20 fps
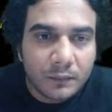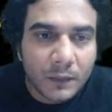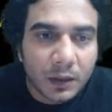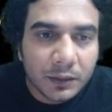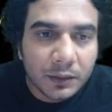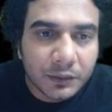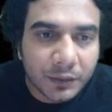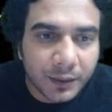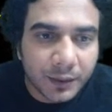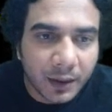
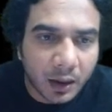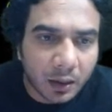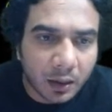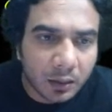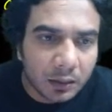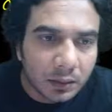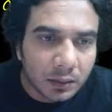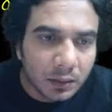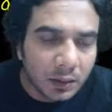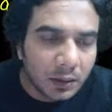So
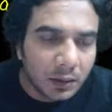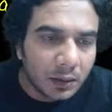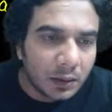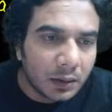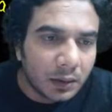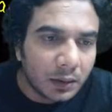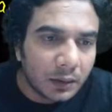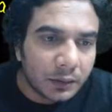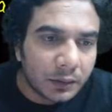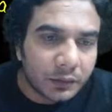now,
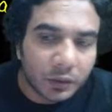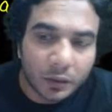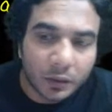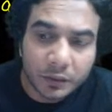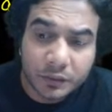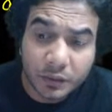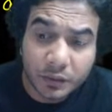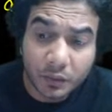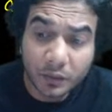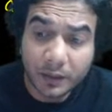
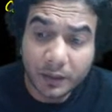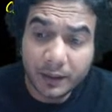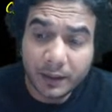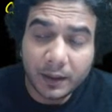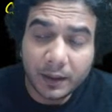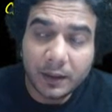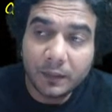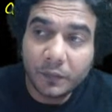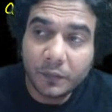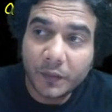so
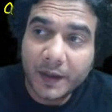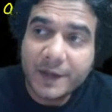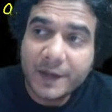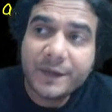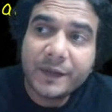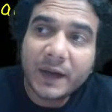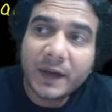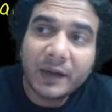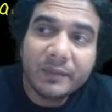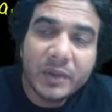one
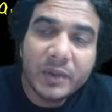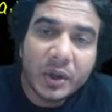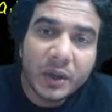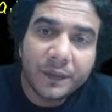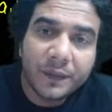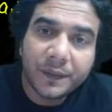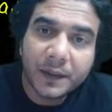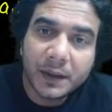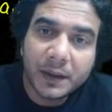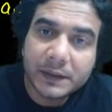family
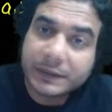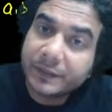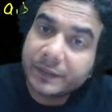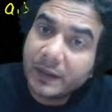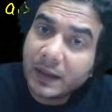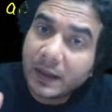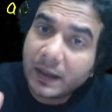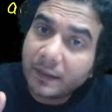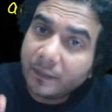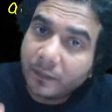of curves will
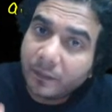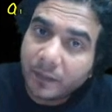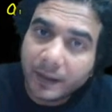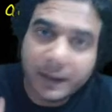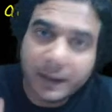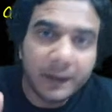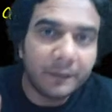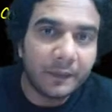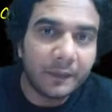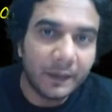have one
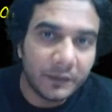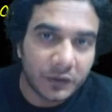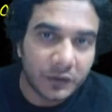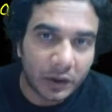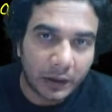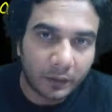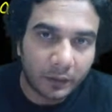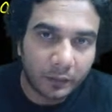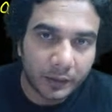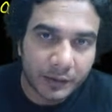differential
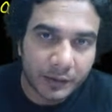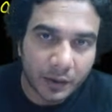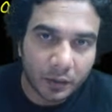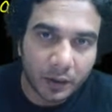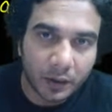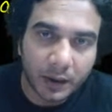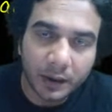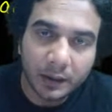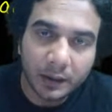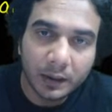equation.
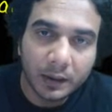Okay.